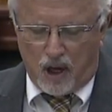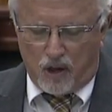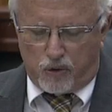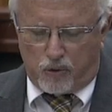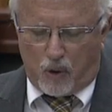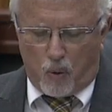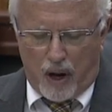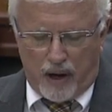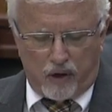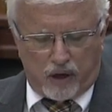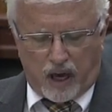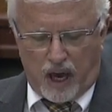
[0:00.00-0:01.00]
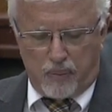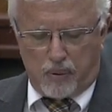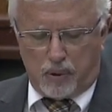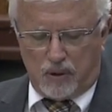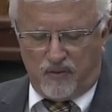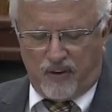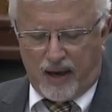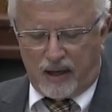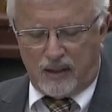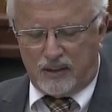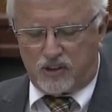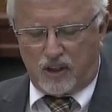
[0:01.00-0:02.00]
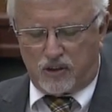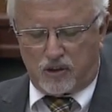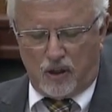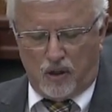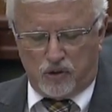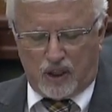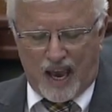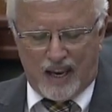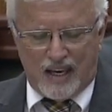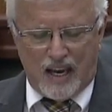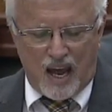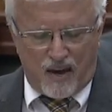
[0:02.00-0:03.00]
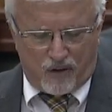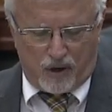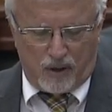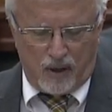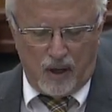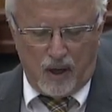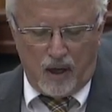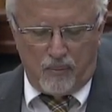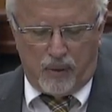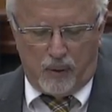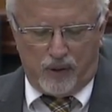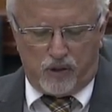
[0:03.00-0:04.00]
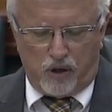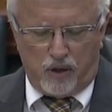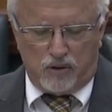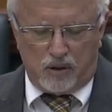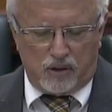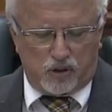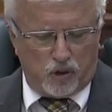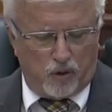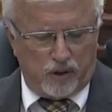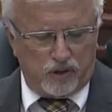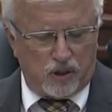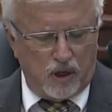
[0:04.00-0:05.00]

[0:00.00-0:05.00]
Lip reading: through a wire capable of handling such loads and never be returned to the source